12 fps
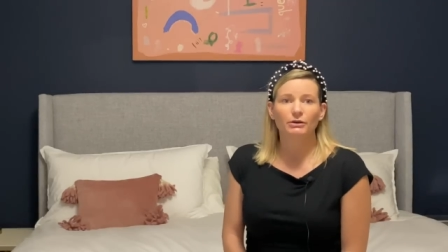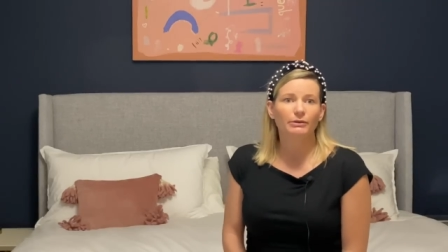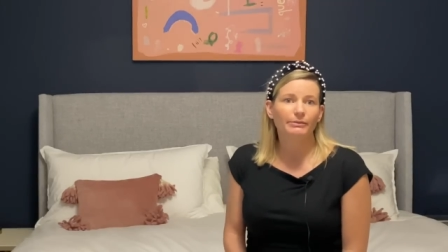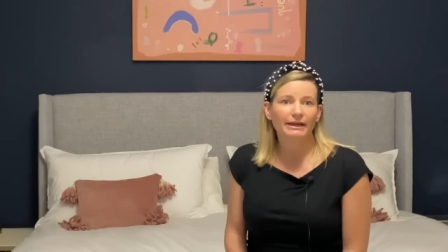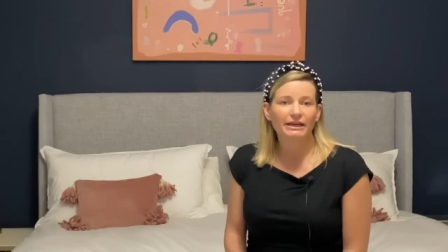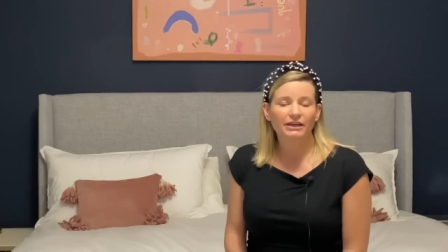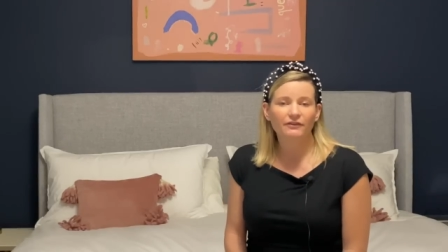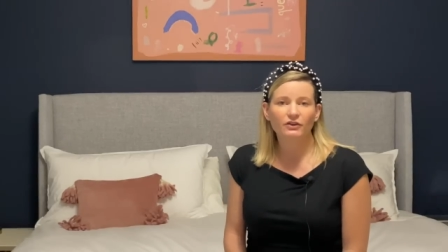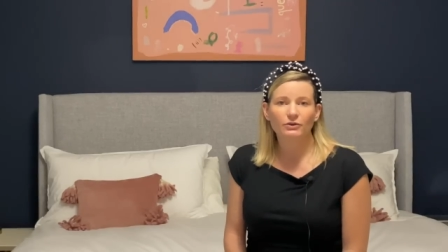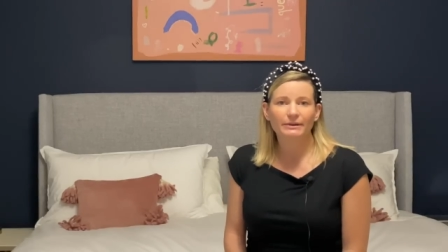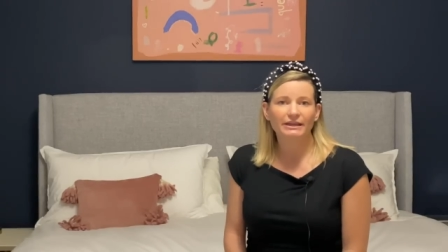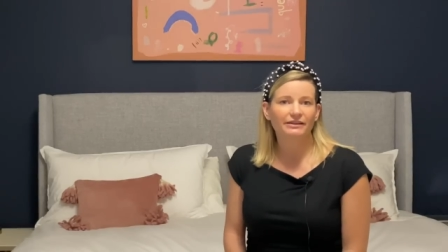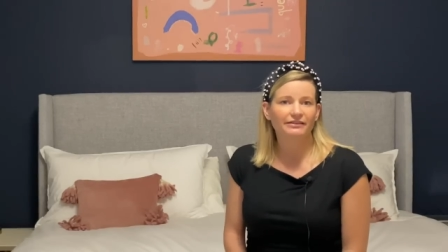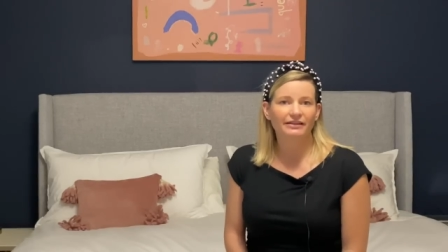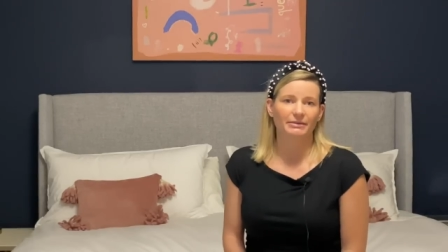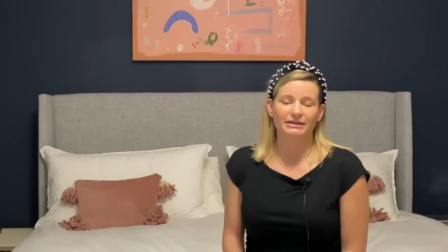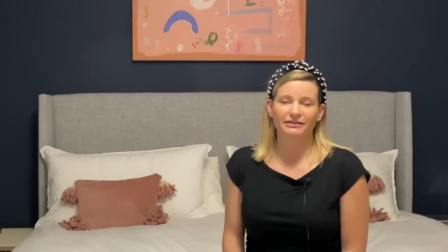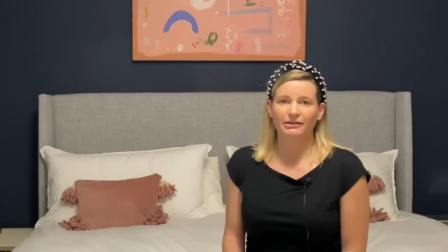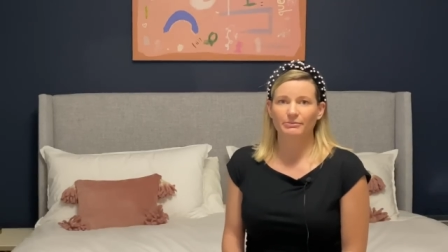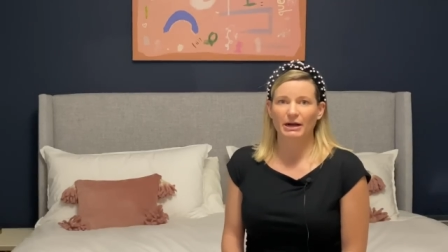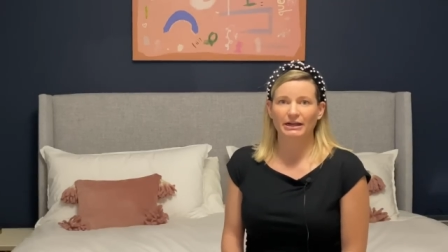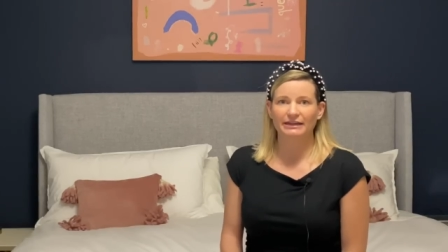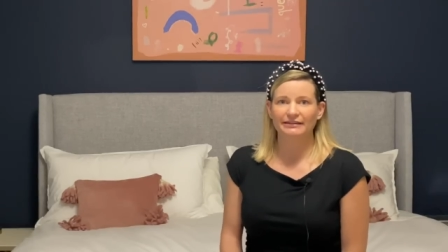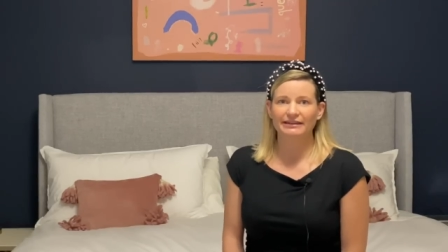We waited a few weeks into the
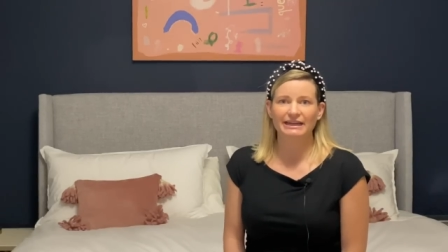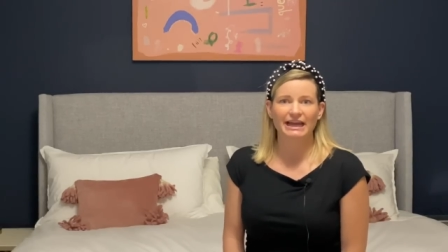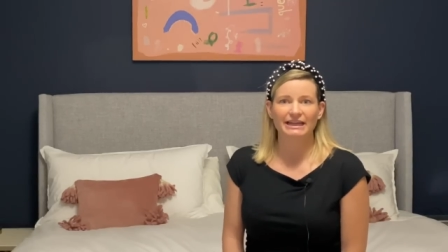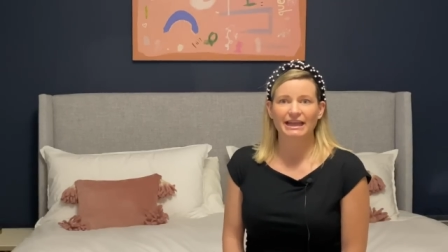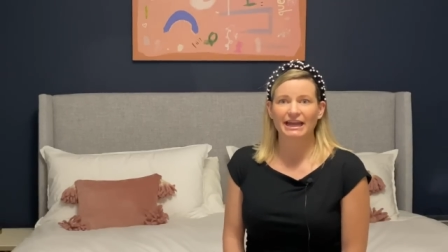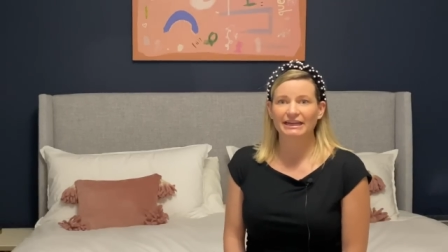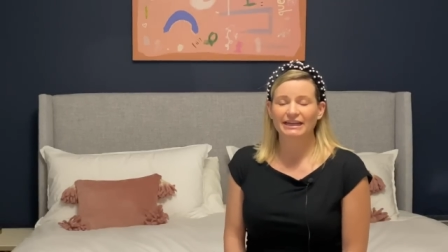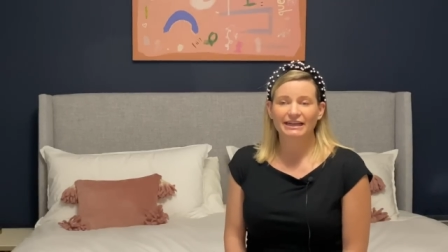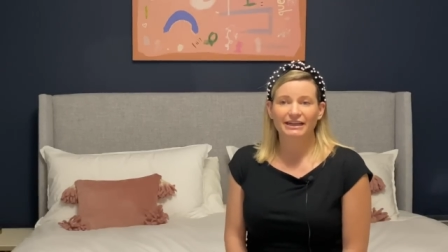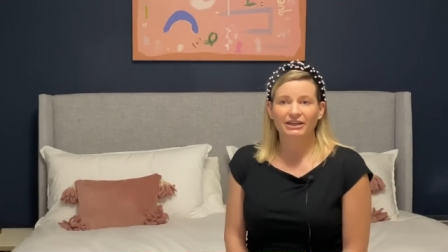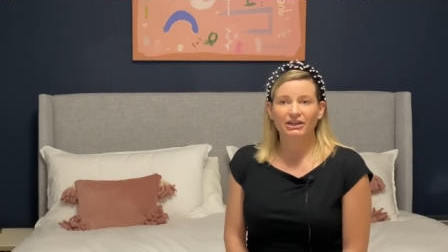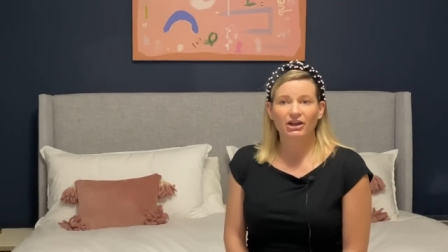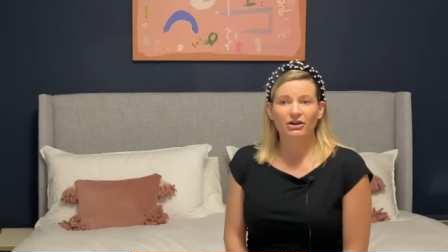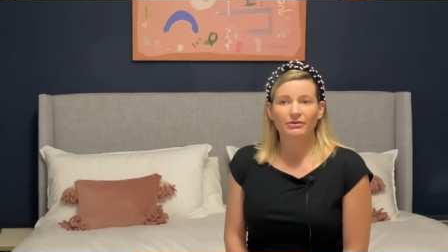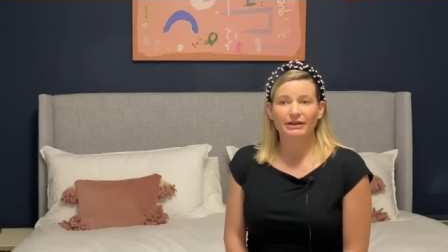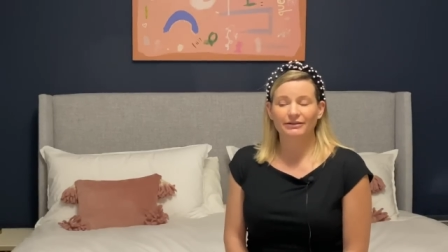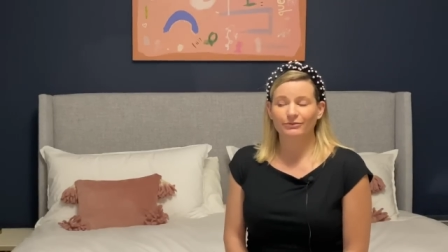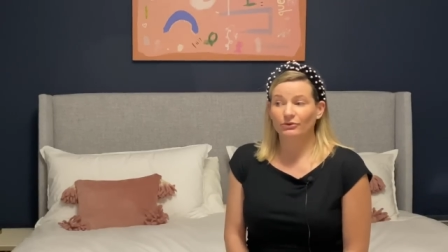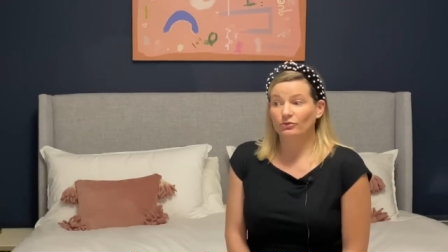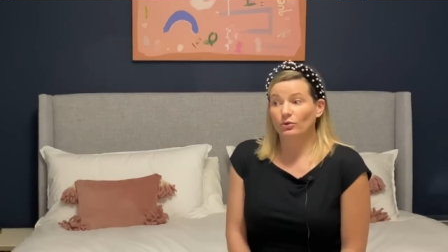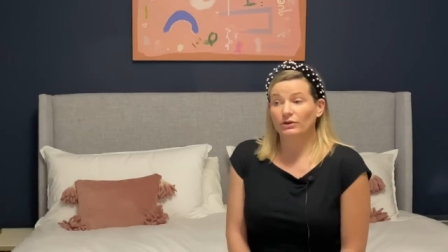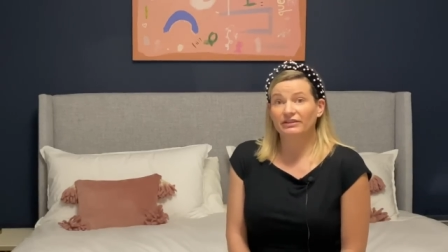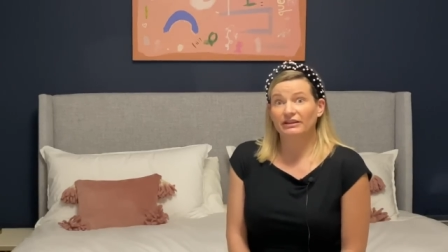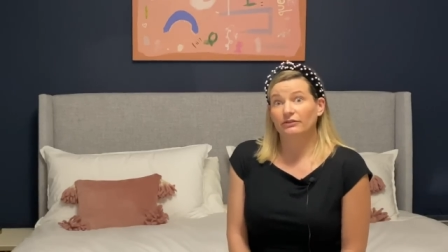pregnancy, and then, you know, it was
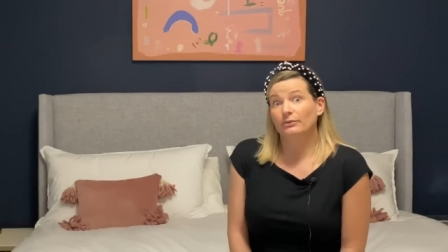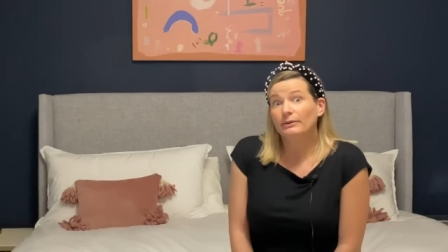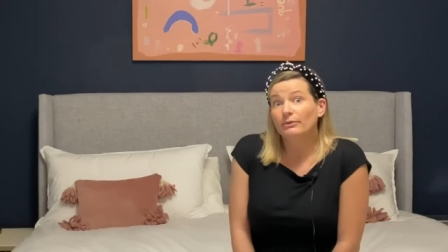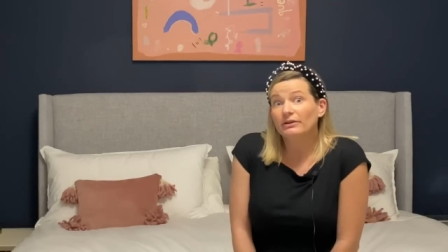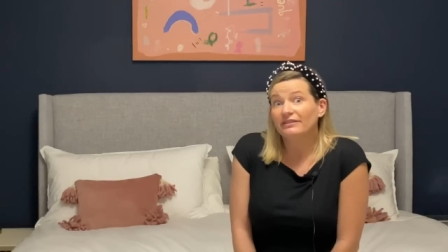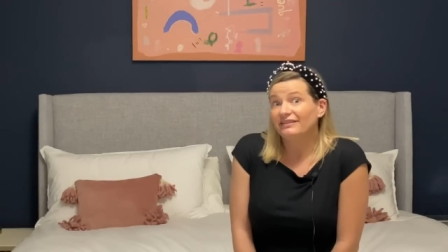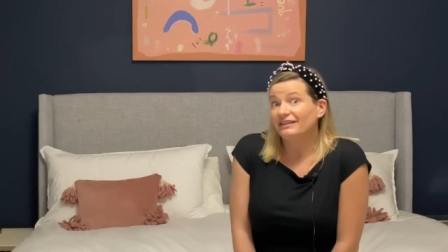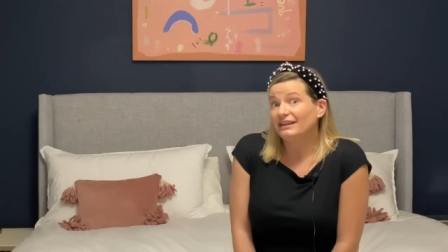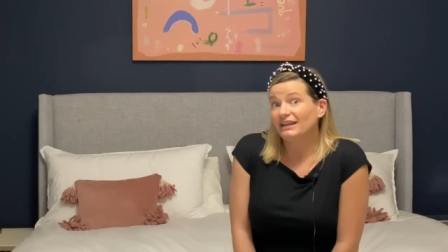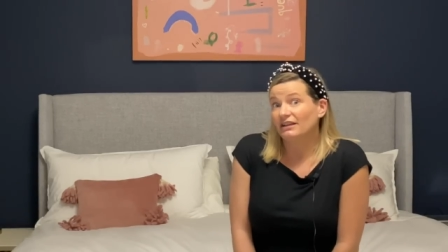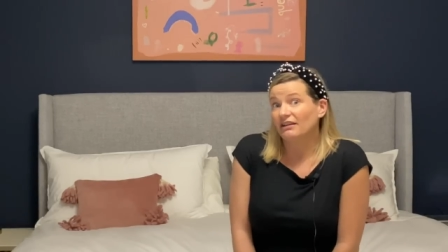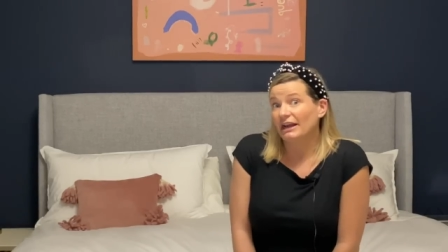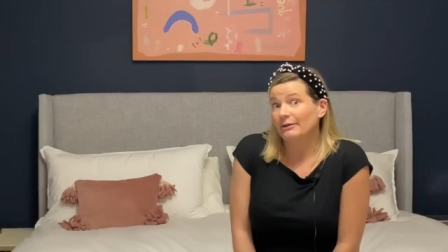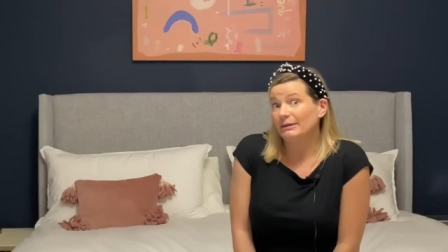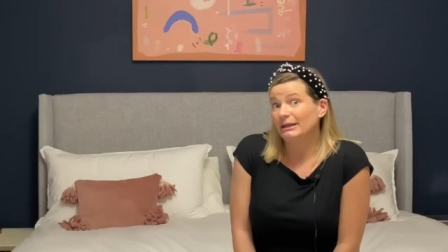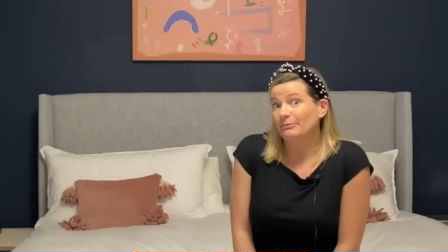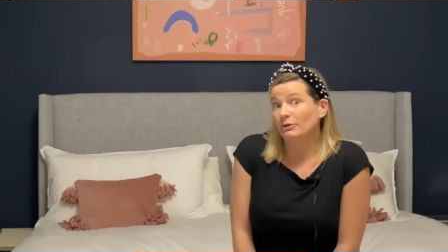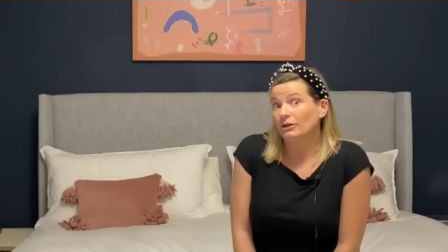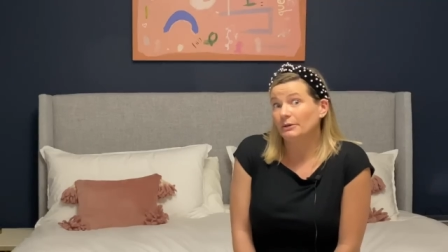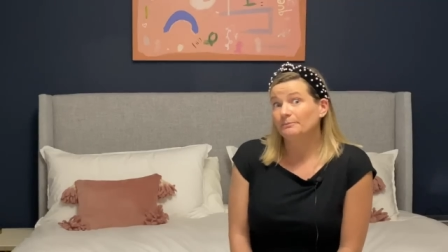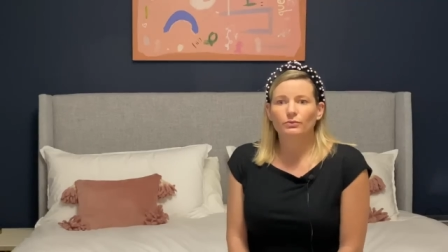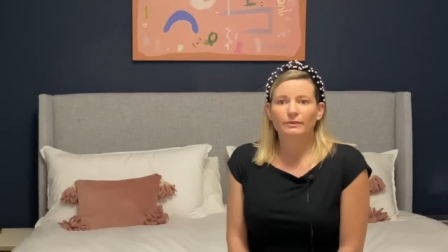quarantine, so we weren't seeing a lot of people.